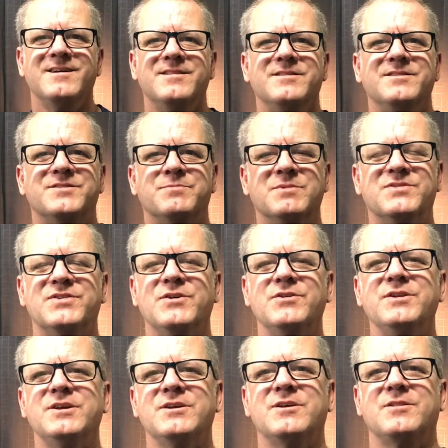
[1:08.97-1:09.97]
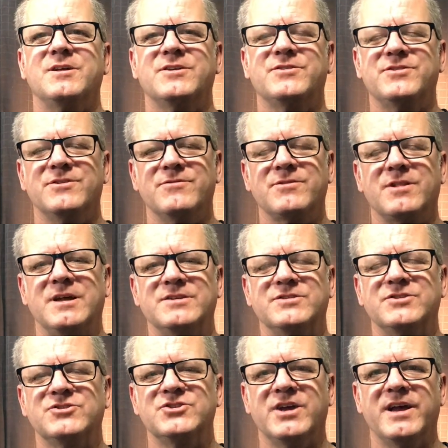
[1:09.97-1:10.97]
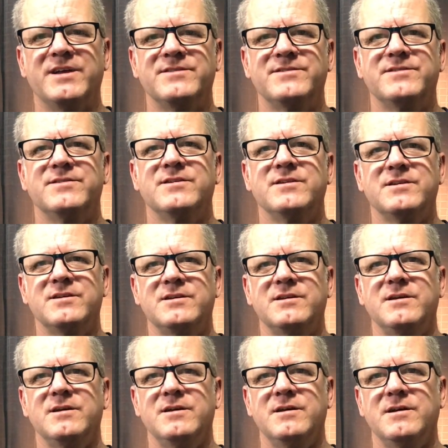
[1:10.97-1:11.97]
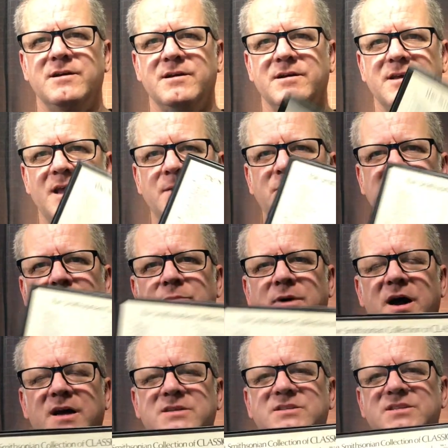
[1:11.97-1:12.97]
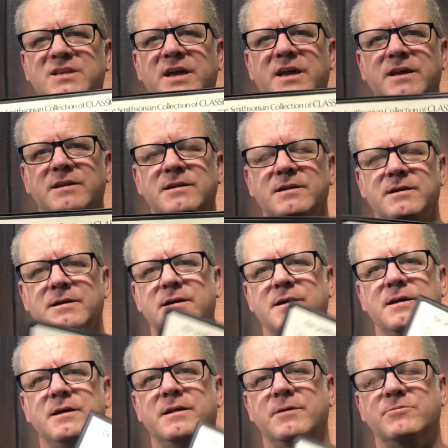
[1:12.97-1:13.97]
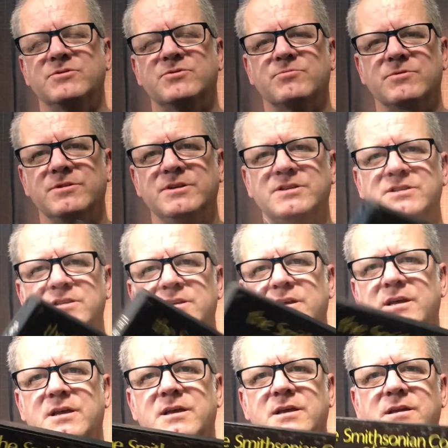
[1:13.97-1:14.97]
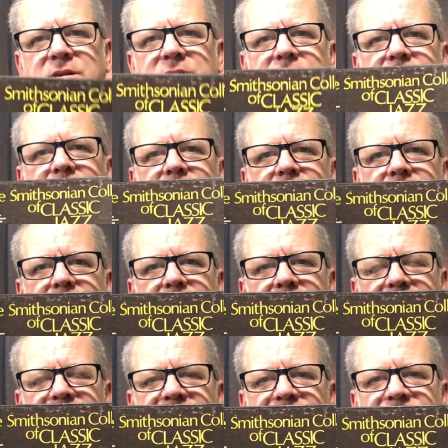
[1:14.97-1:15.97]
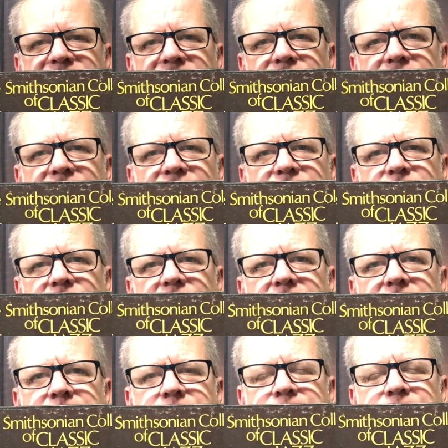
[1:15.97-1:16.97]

The Smithsonian collection of classic jazz came in a box set that was released in 1973,